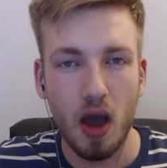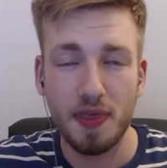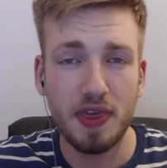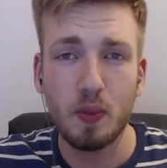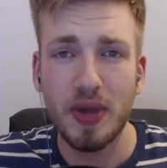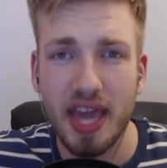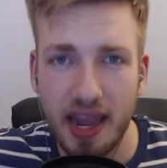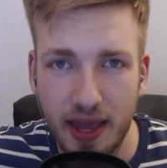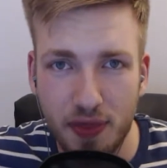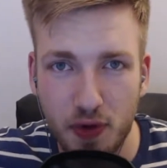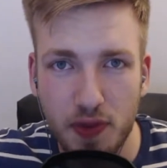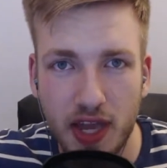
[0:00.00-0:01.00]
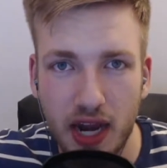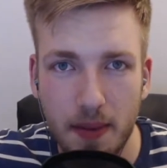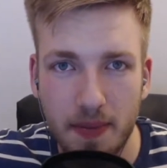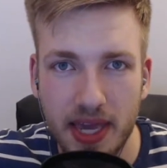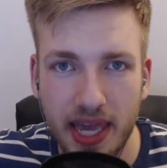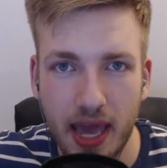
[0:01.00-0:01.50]
I think we can get through the
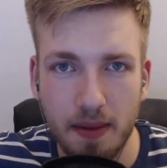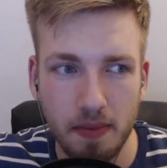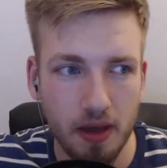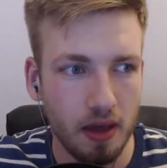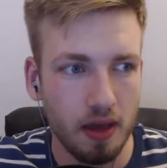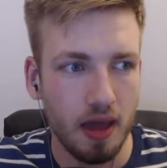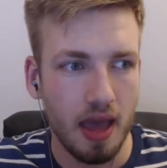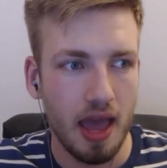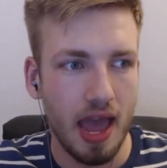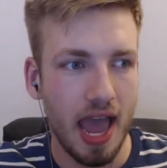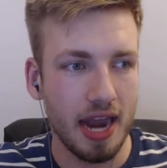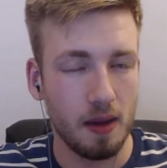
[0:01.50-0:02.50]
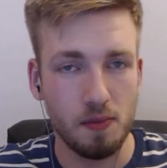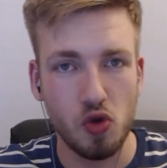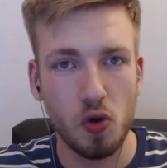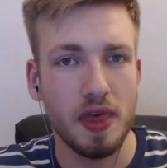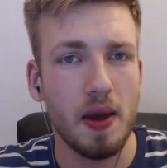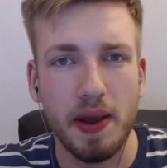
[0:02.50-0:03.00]
Colombia game, and I'm
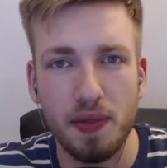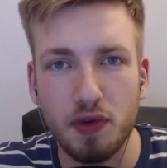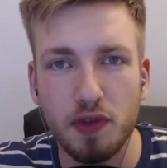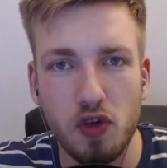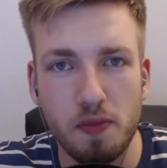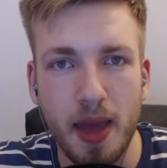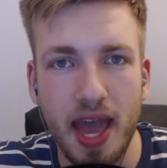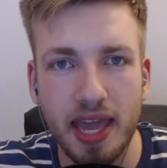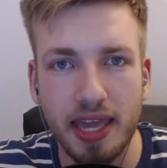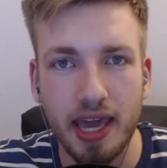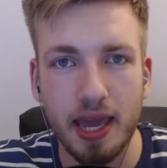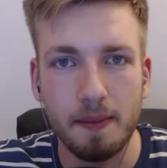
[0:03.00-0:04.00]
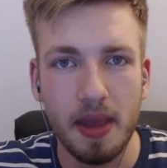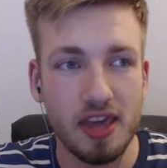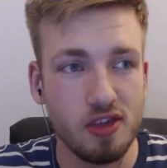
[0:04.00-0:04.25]
sure they'll get through the Japan game.